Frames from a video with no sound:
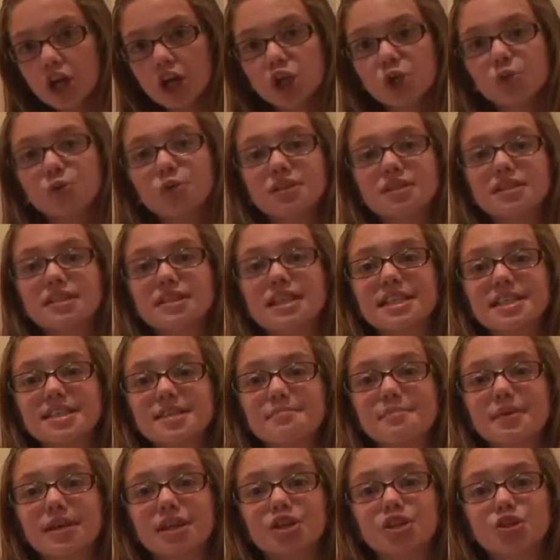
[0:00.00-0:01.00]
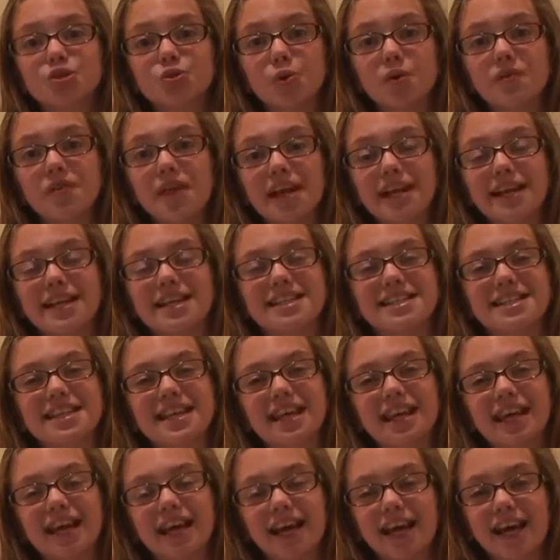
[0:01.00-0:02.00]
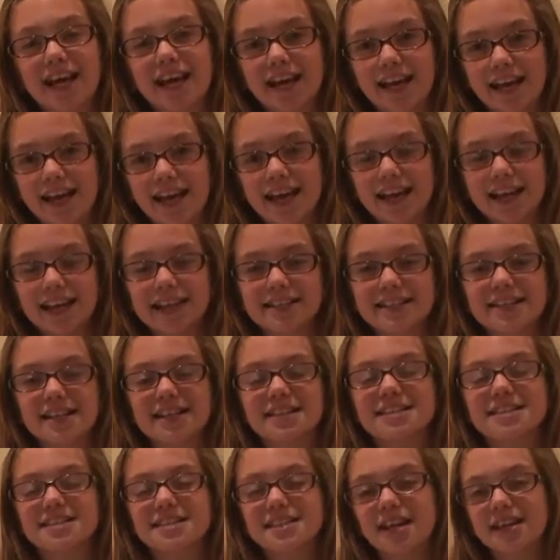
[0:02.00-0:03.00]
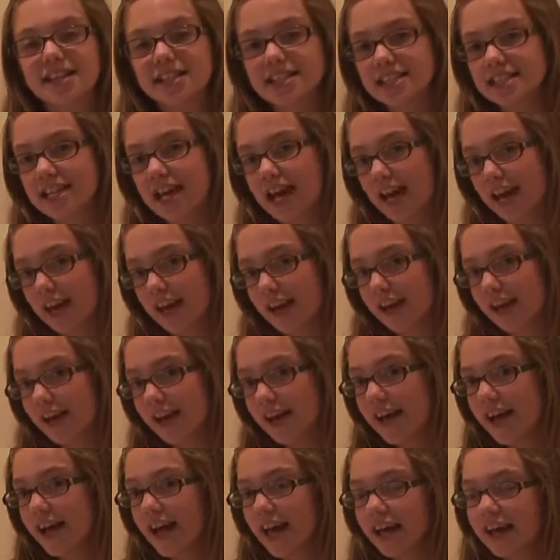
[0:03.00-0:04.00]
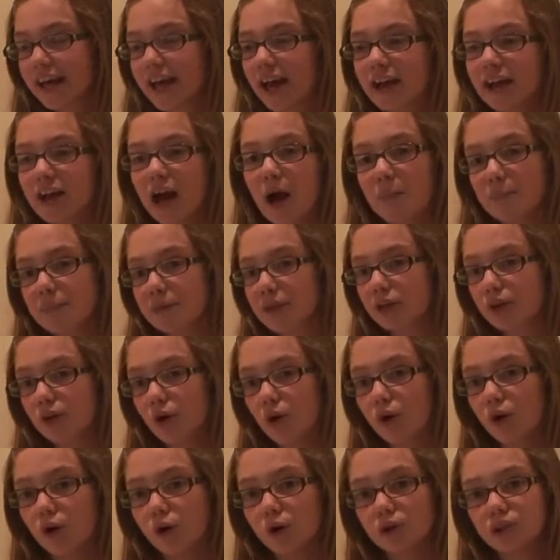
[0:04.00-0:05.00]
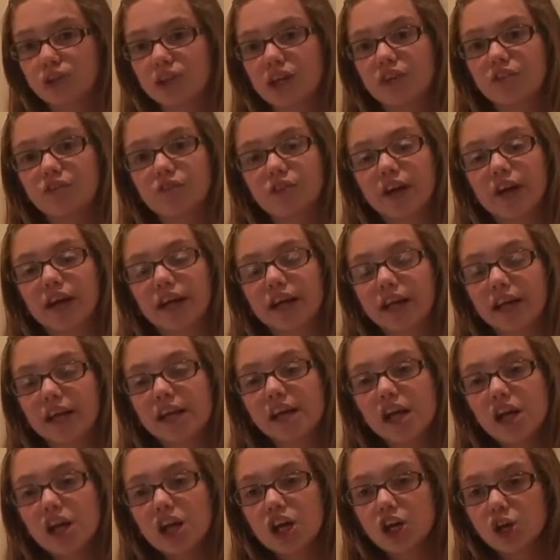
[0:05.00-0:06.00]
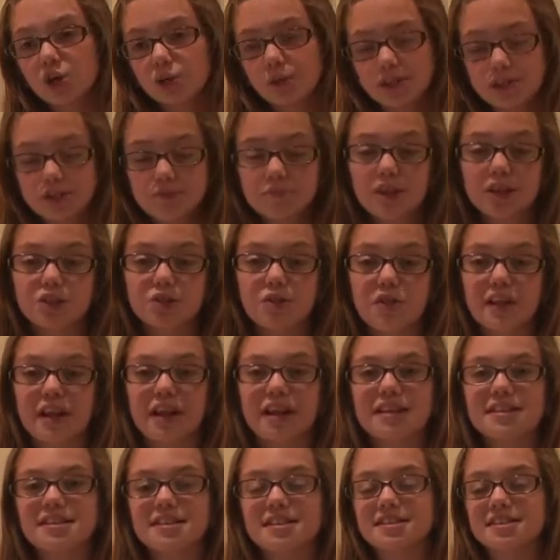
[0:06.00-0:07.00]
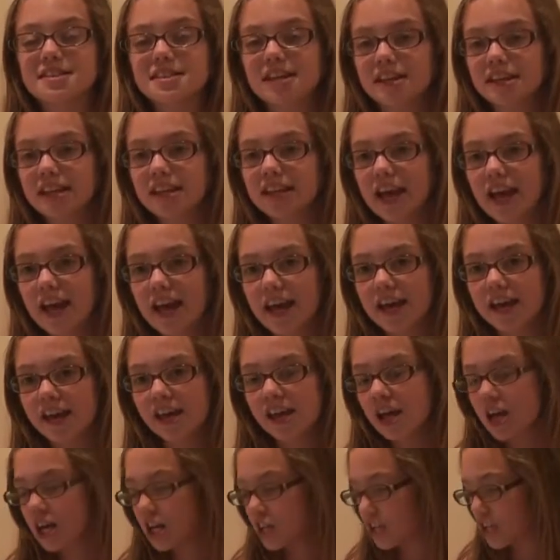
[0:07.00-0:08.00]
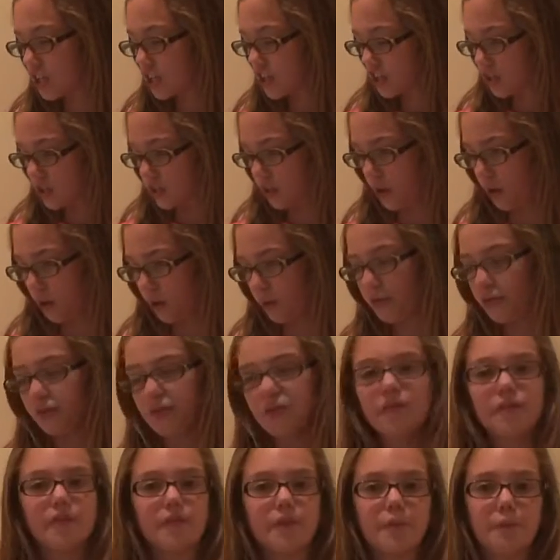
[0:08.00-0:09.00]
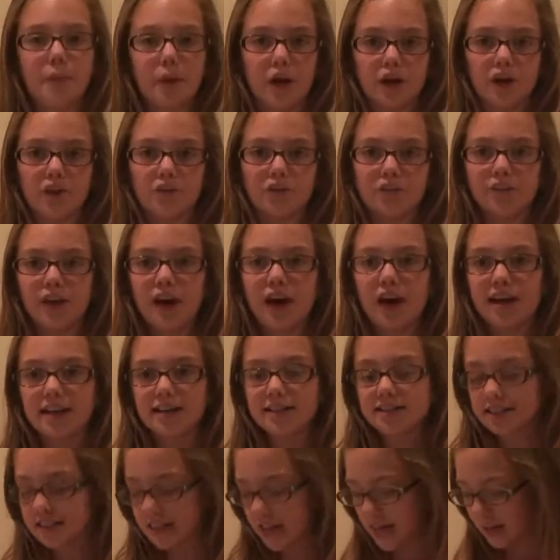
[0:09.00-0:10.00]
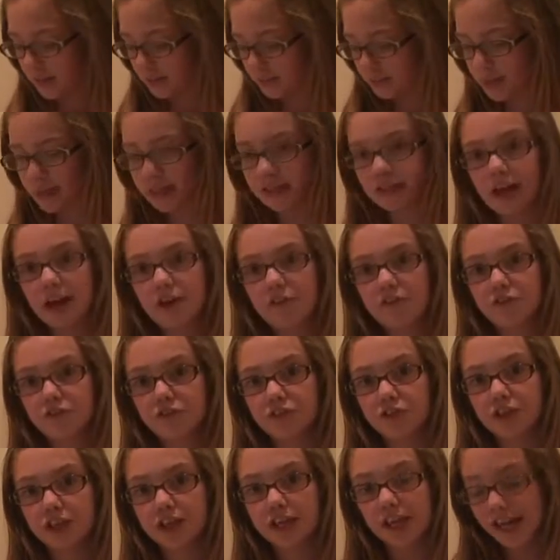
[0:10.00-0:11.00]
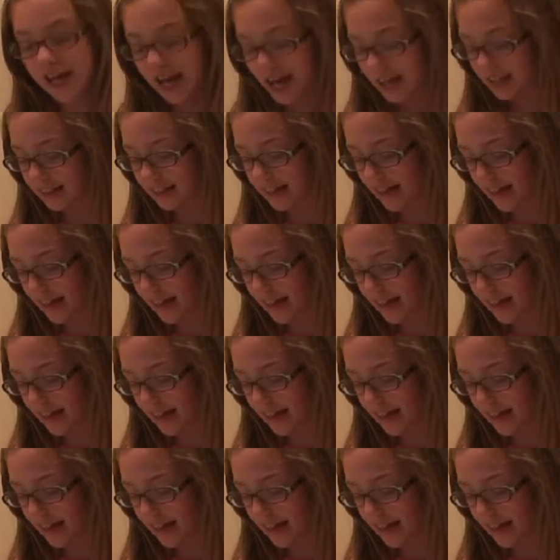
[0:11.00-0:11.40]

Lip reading: You just need to make sure that it is a sunny day. It cannot be cold and rainy. You need to make sure that it is a sunny day so the butterflies can be let free and